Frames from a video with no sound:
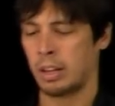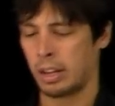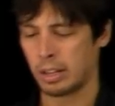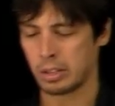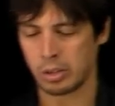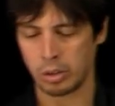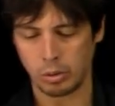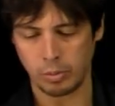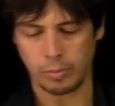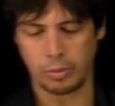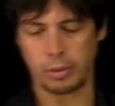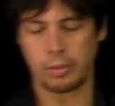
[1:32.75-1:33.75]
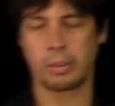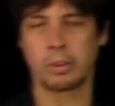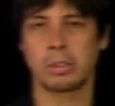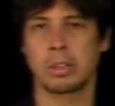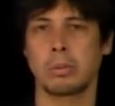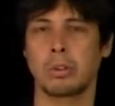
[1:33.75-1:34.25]
And so the
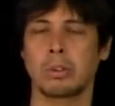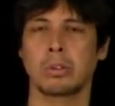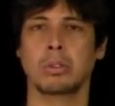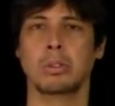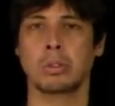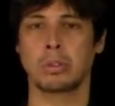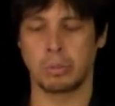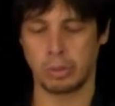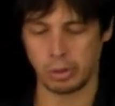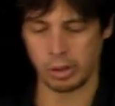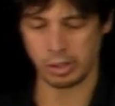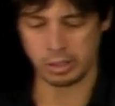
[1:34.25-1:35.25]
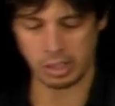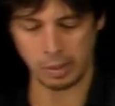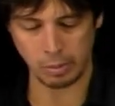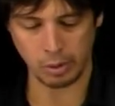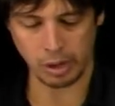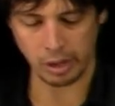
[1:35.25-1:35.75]
first thing we usually do is we try to
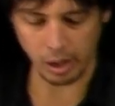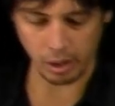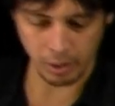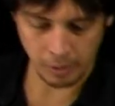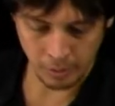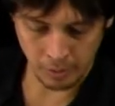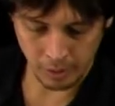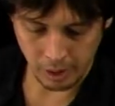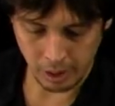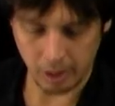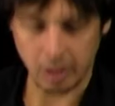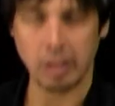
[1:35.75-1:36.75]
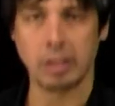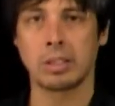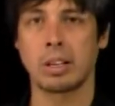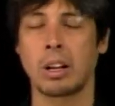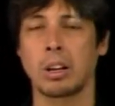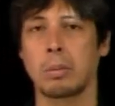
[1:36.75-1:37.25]
separate out uh, the
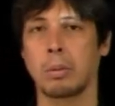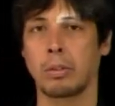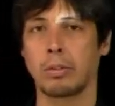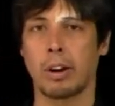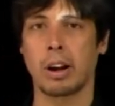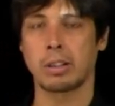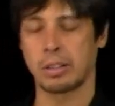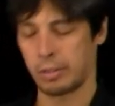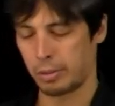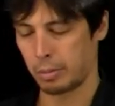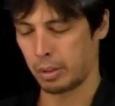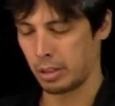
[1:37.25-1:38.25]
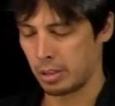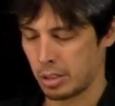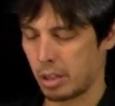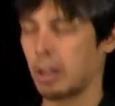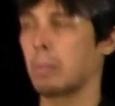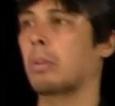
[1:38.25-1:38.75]
soluble fraction from the
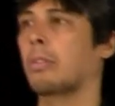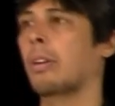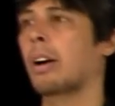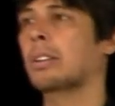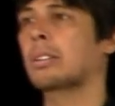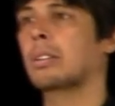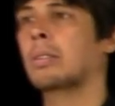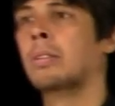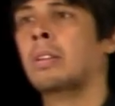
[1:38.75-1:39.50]
insoluble fraction.